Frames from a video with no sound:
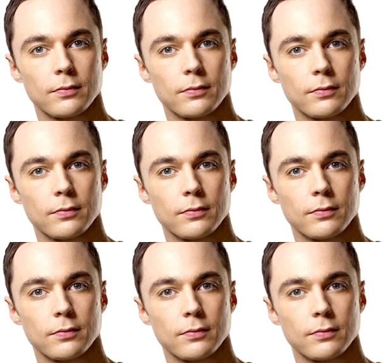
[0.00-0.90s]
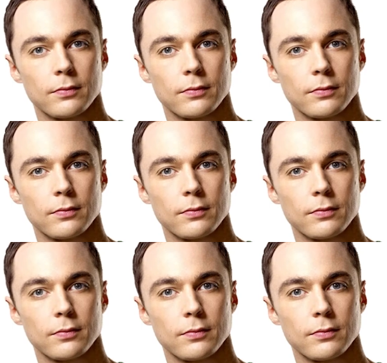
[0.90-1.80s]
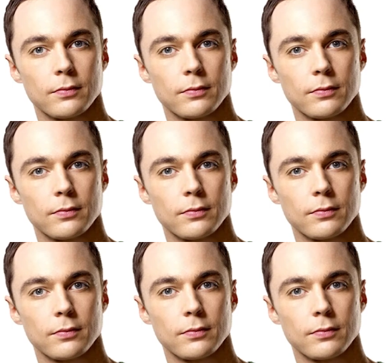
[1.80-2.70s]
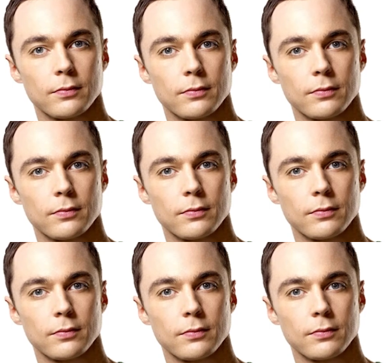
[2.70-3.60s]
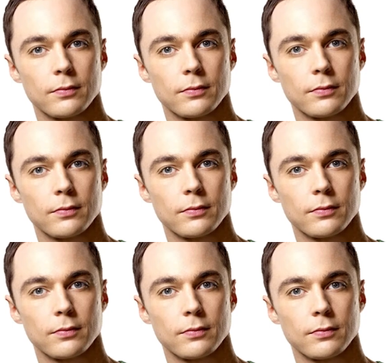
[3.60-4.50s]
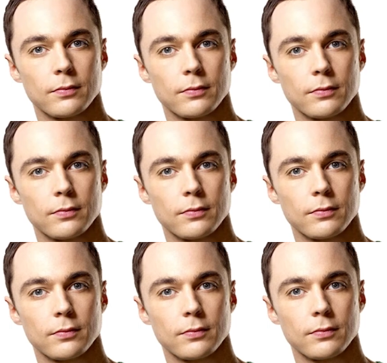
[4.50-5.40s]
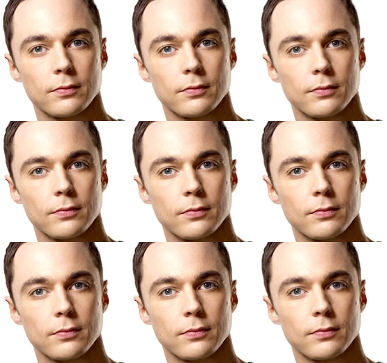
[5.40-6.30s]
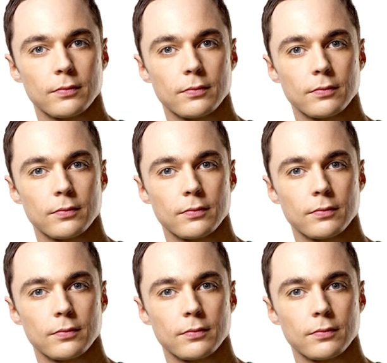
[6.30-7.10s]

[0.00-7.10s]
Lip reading: [no speech]